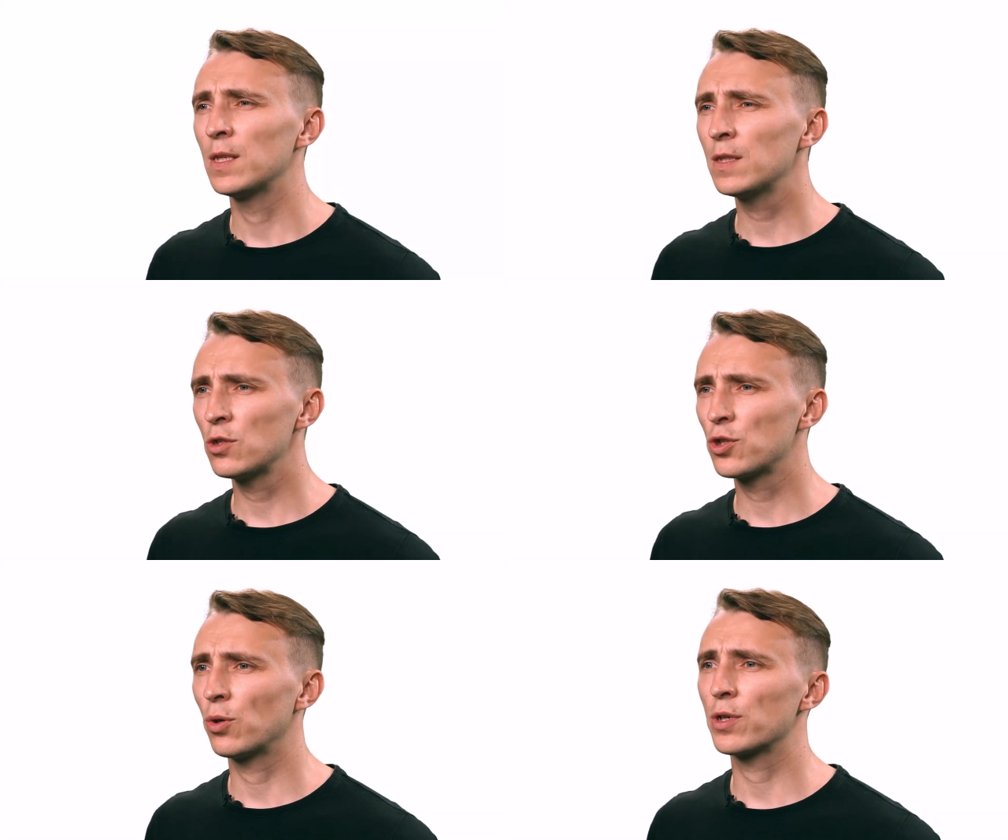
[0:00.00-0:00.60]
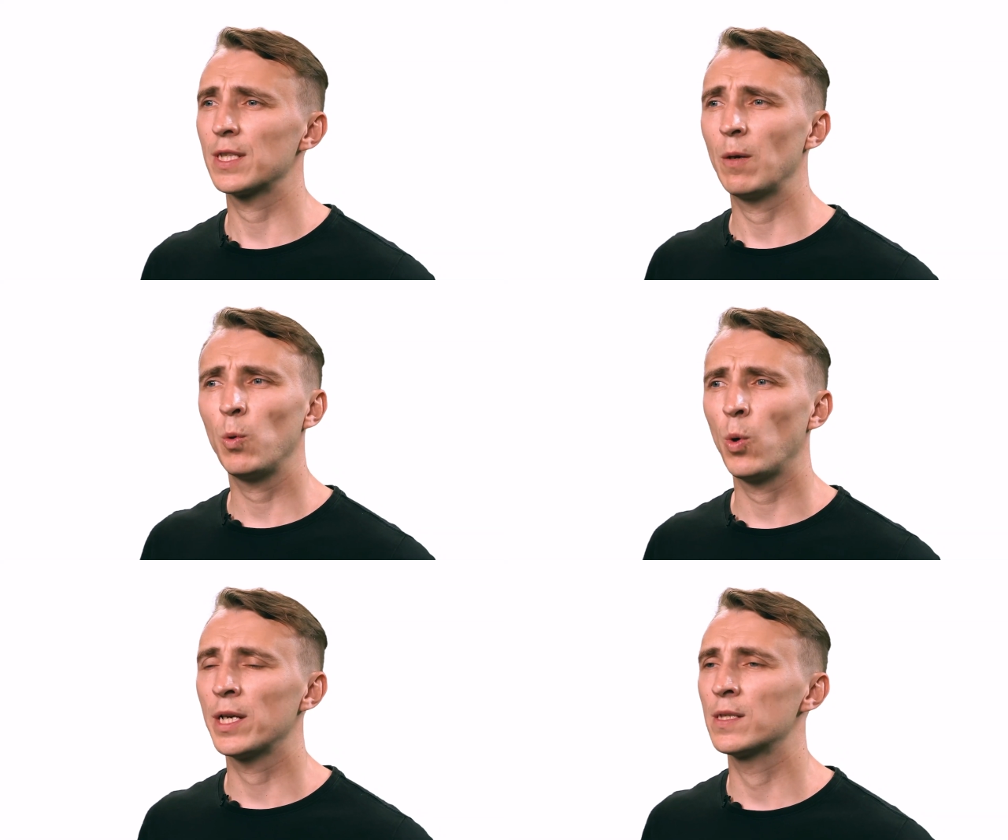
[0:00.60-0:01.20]
This ensures
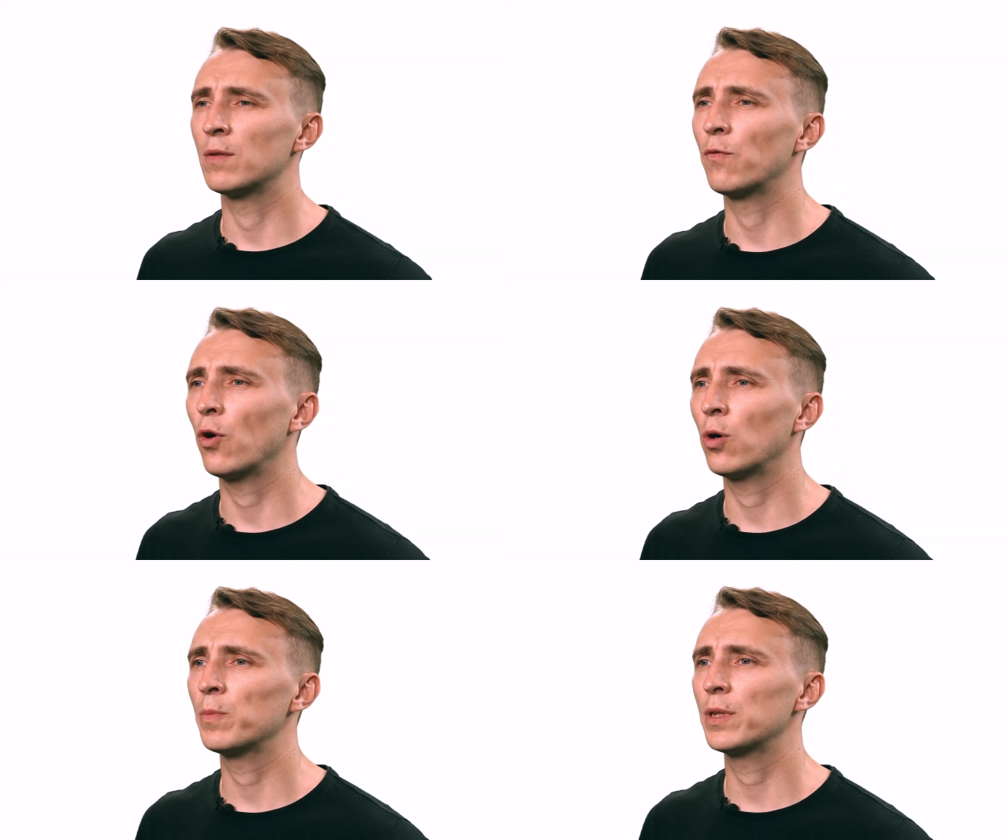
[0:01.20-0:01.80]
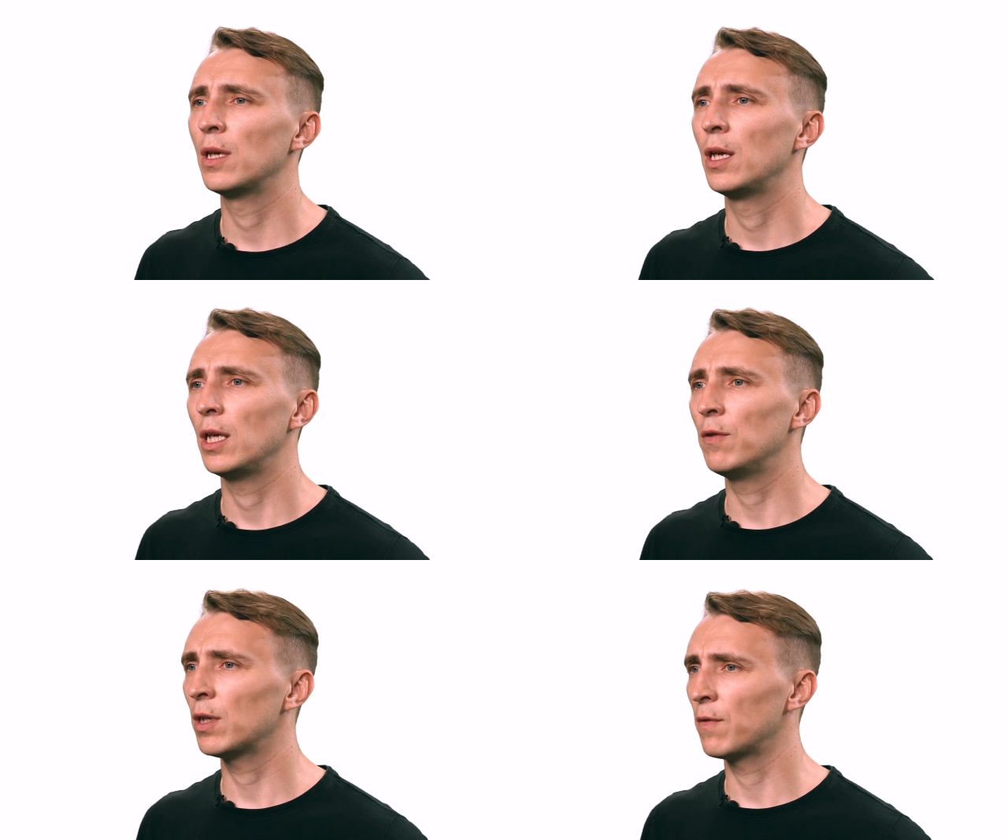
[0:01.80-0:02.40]
everyone is informed,
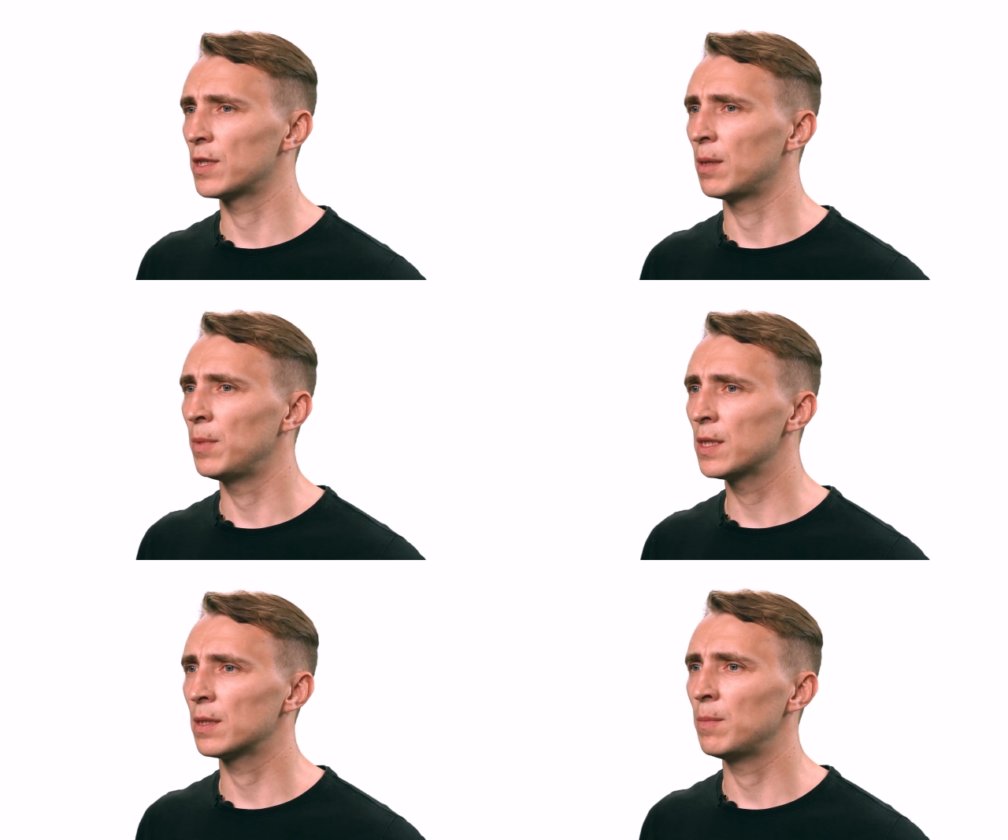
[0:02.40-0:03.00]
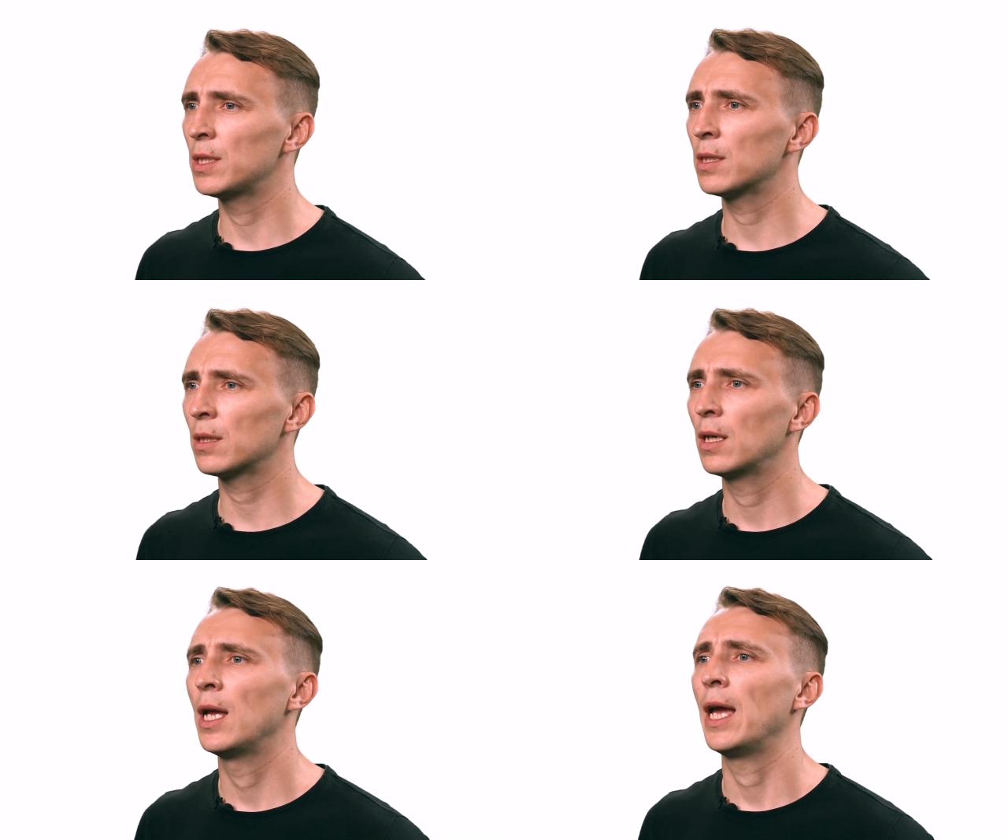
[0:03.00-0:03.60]
even if they miss the meeting,
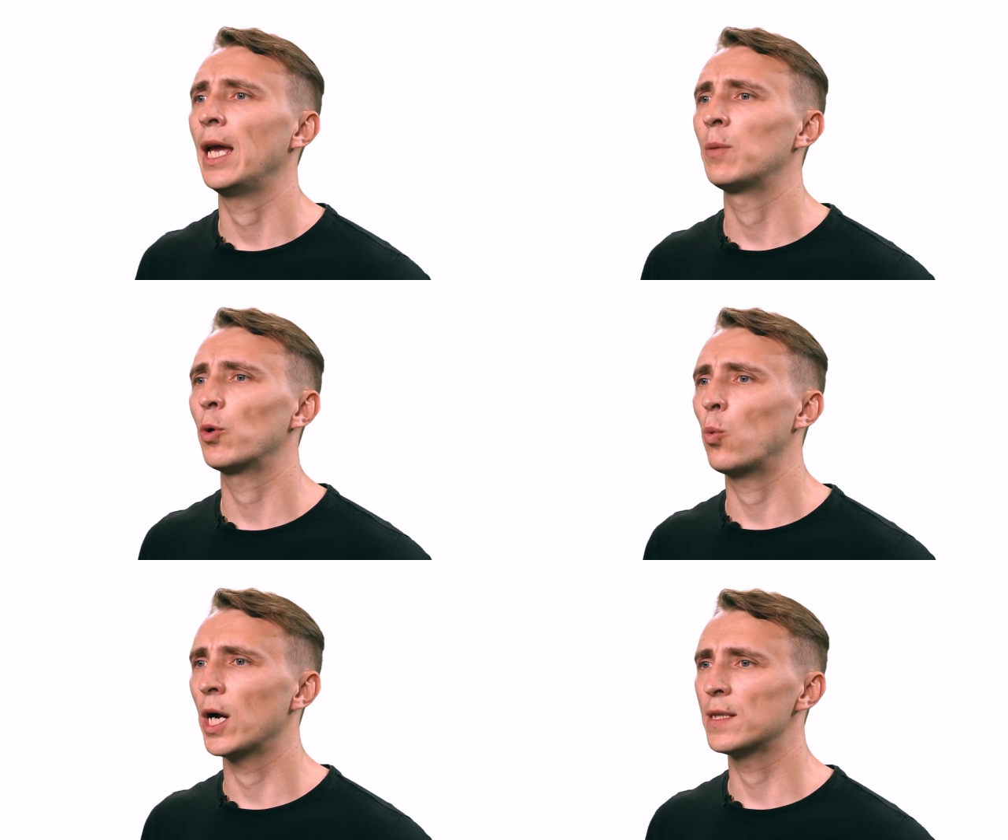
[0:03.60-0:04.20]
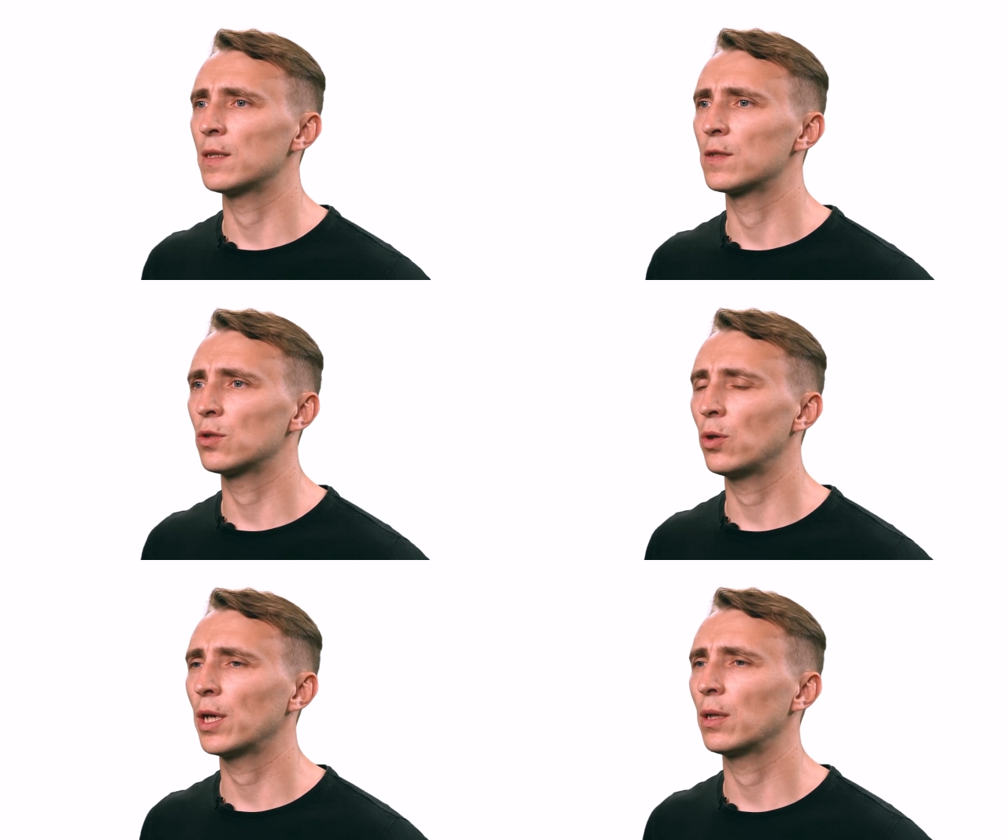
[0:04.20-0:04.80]
and provides
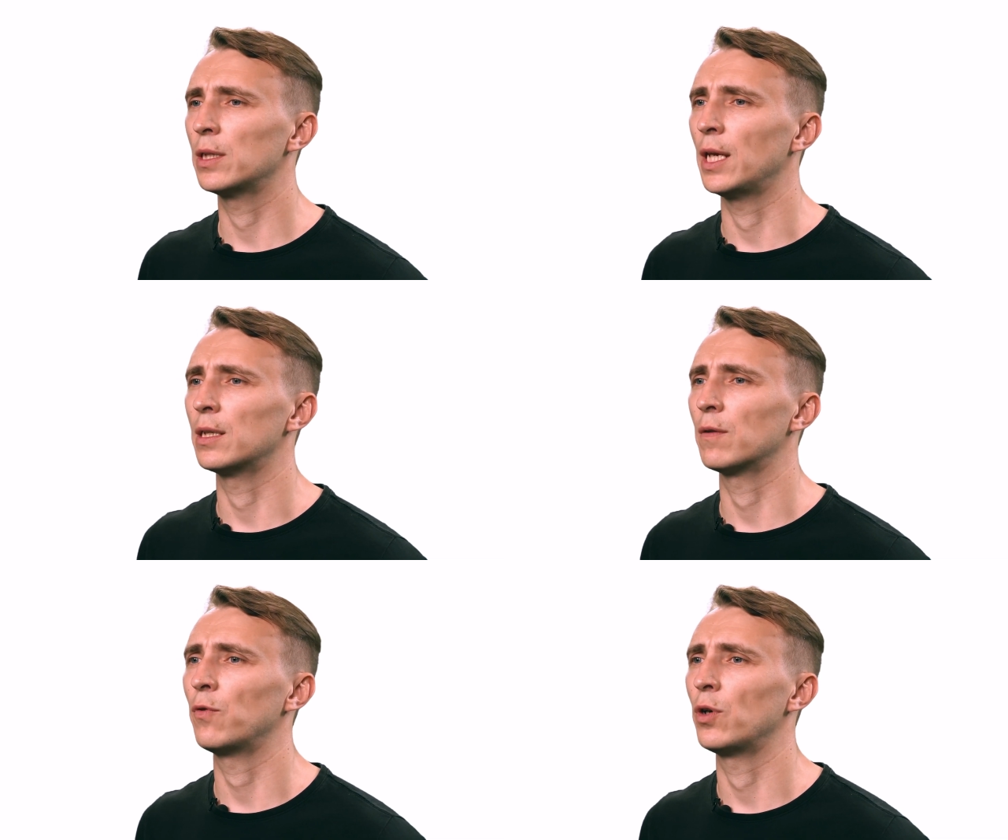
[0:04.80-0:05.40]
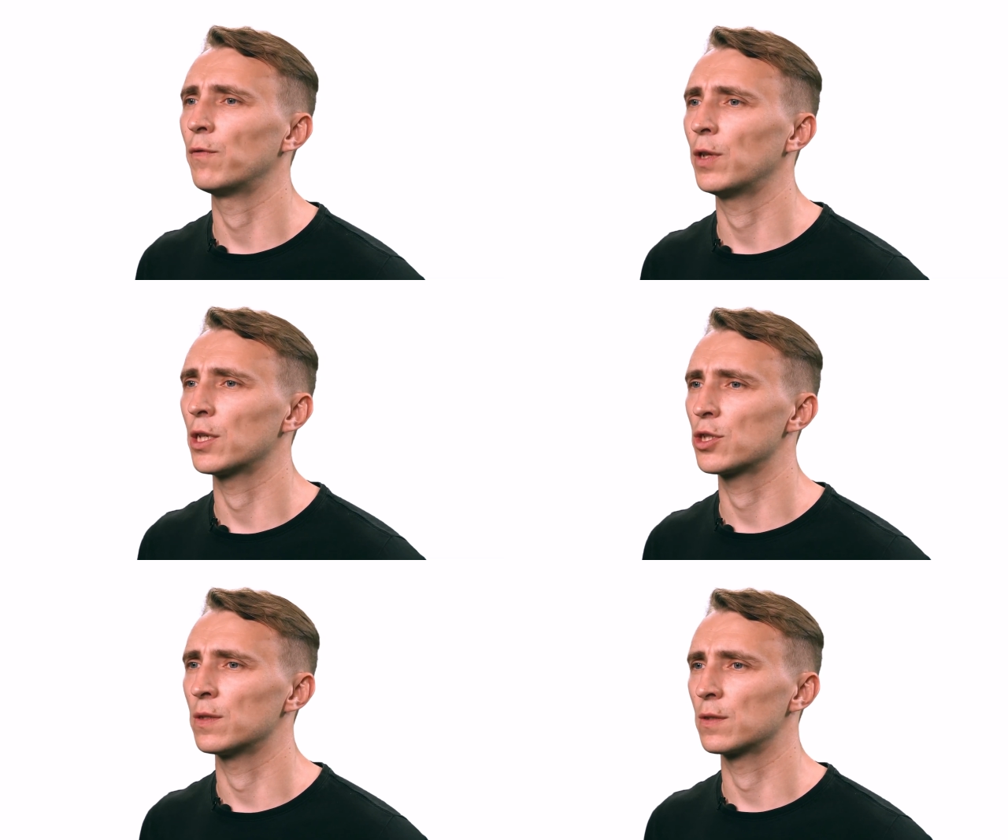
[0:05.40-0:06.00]
historical data for
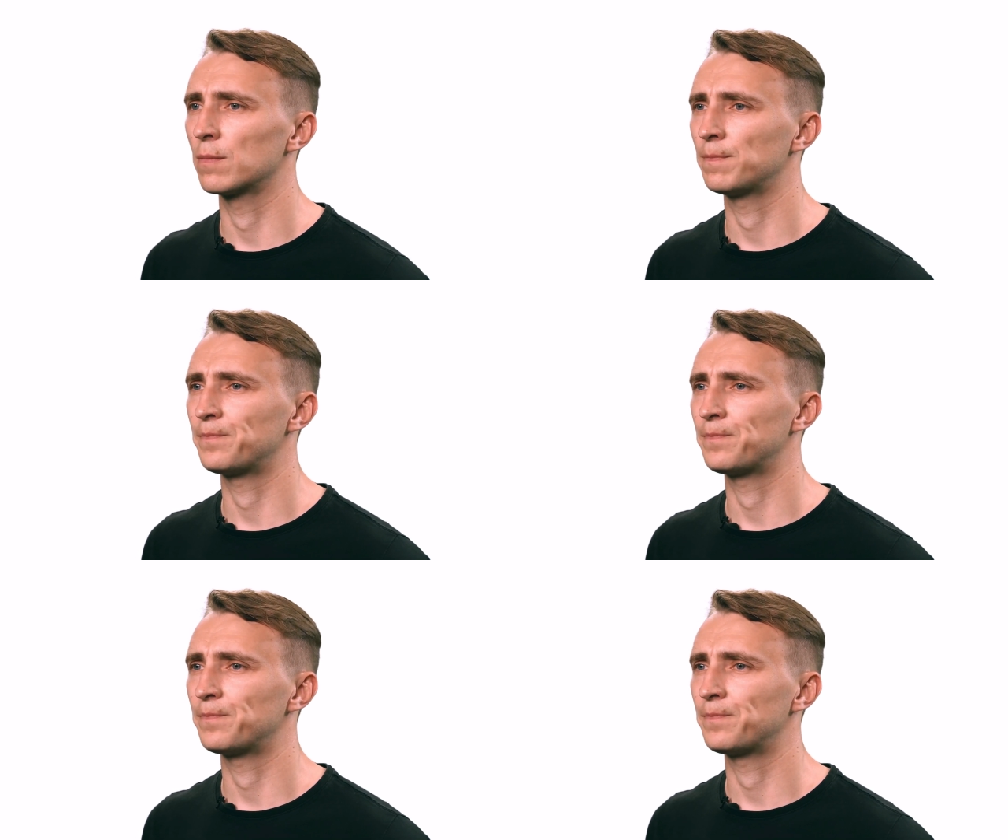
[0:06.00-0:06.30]
reflections.